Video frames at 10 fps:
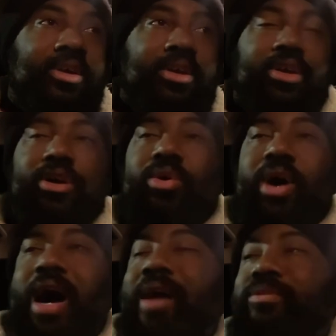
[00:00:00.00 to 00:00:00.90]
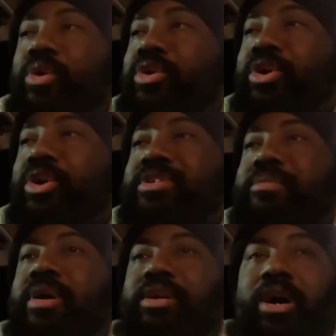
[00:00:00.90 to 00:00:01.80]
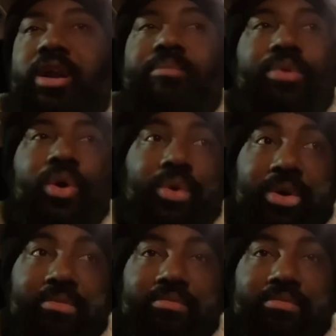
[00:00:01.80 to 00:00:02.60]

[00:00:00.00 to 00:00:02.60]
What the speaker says: You know, I'm no good to my daughter broke